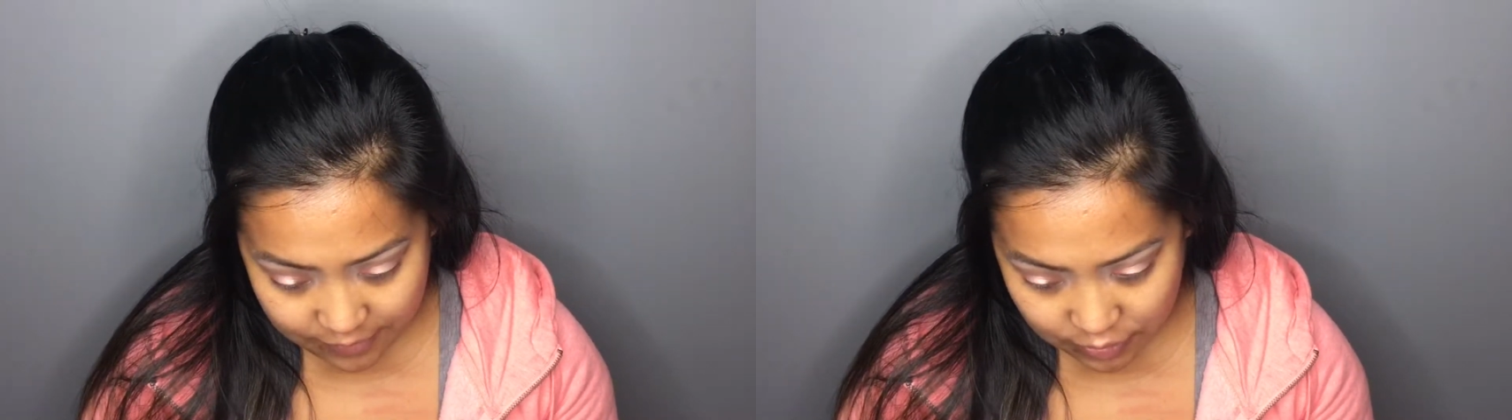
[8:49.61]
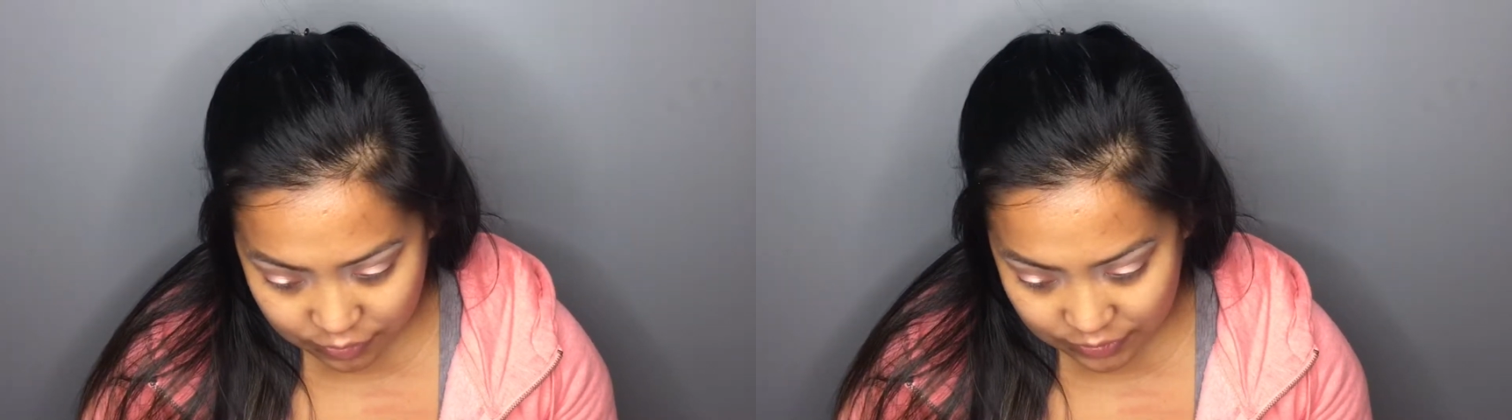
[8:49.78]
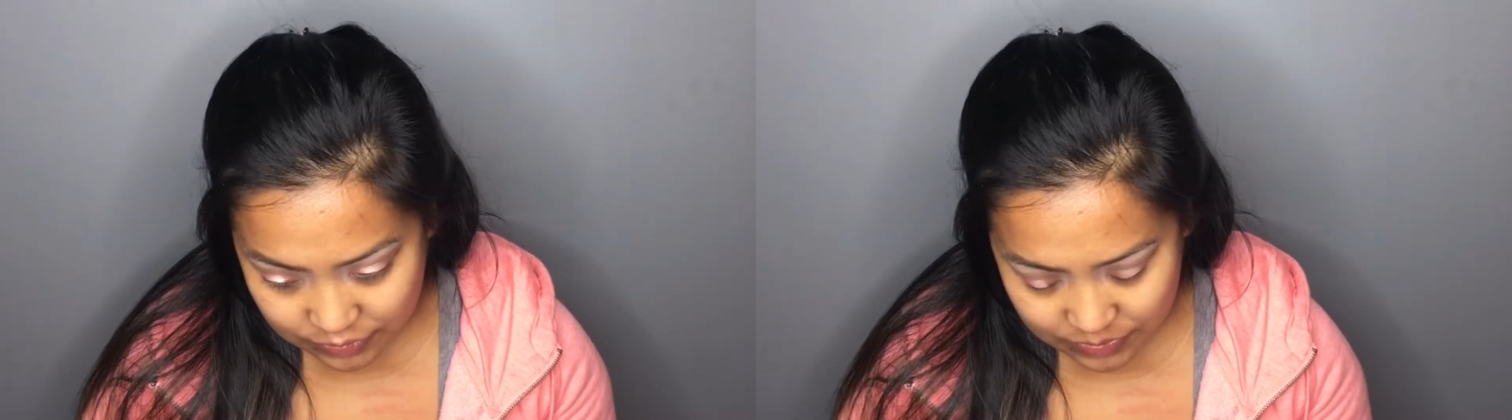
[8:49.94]

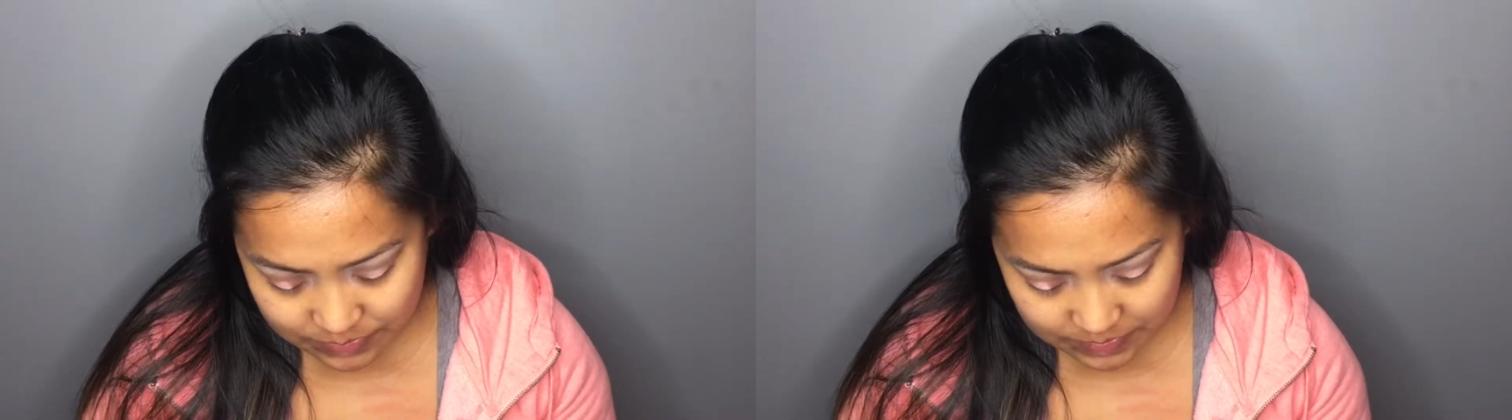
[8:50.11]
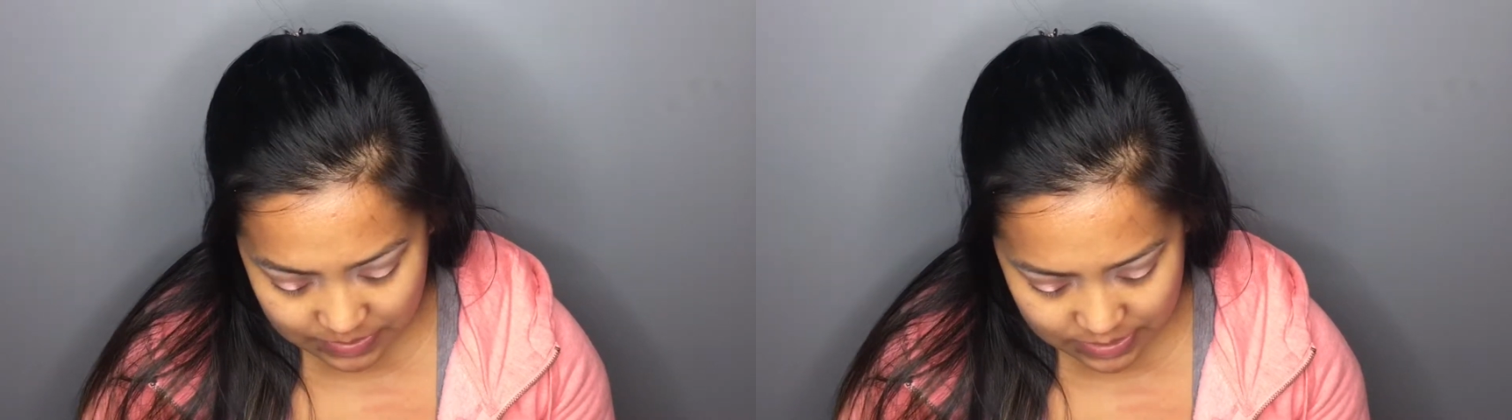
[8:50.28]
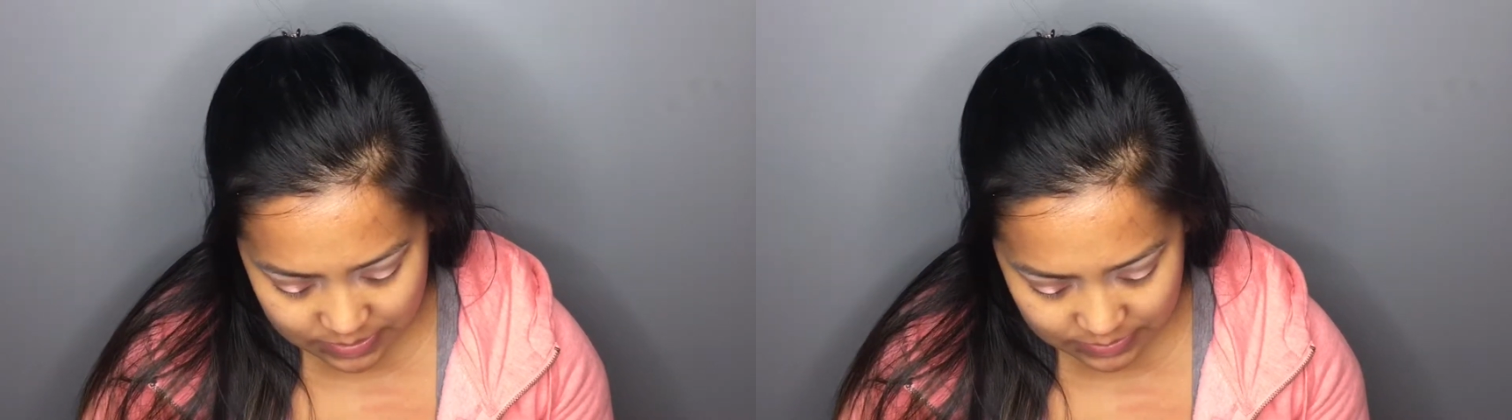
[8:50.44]
fingers to
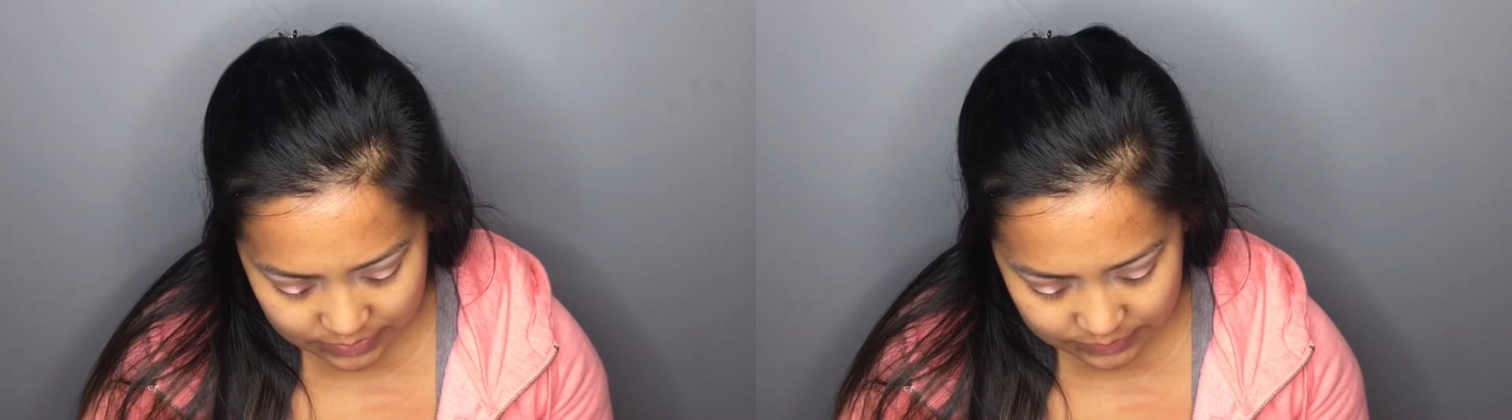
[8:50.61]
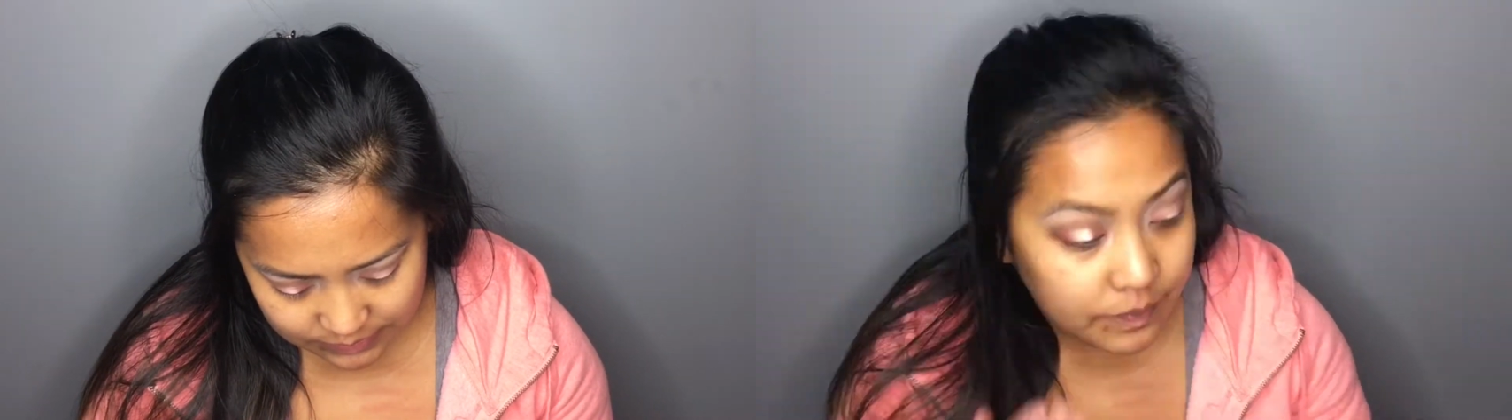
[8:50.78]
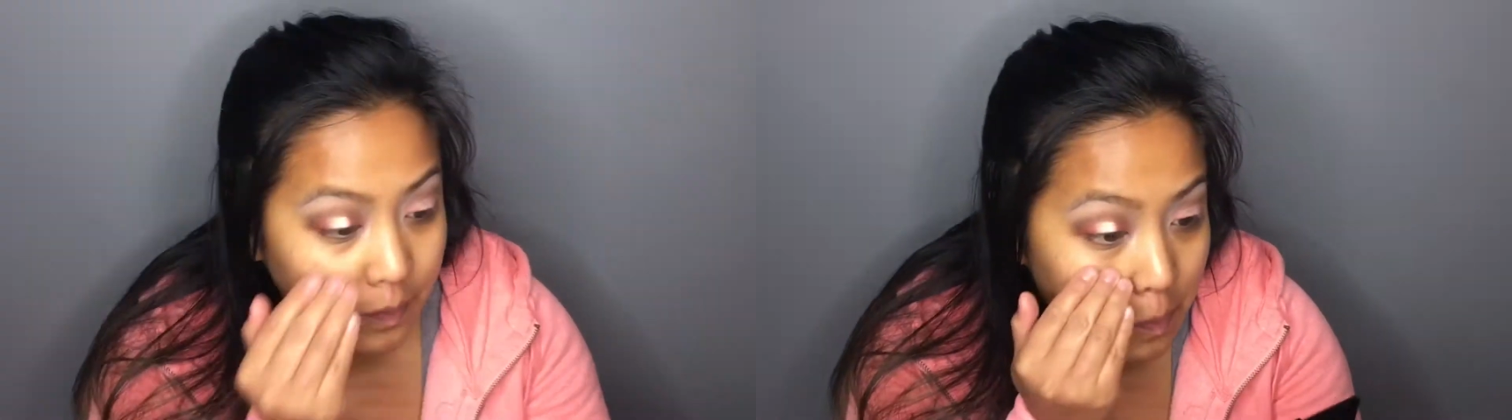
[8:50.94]
apply
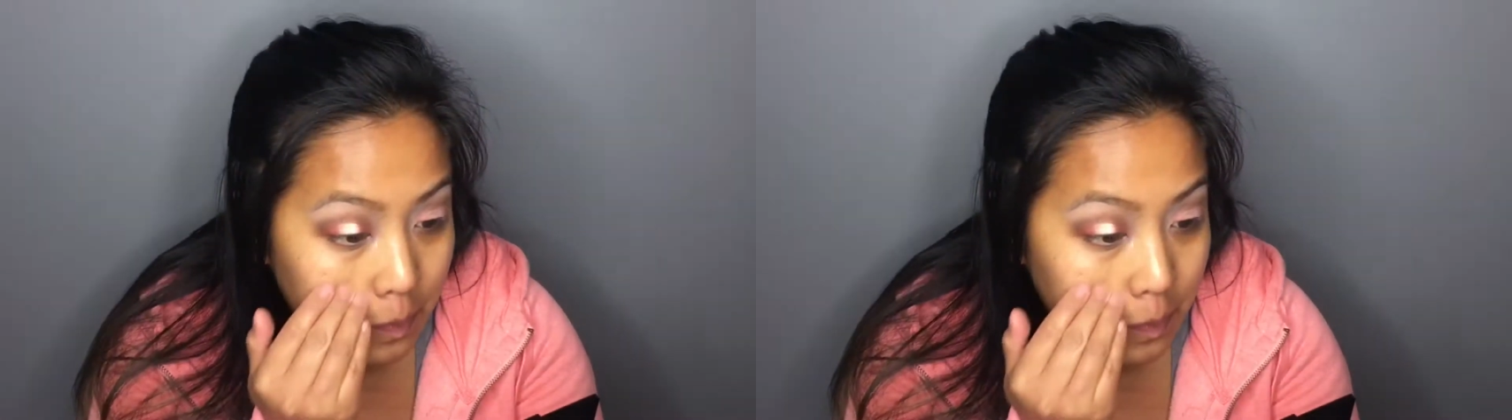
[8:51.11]
this.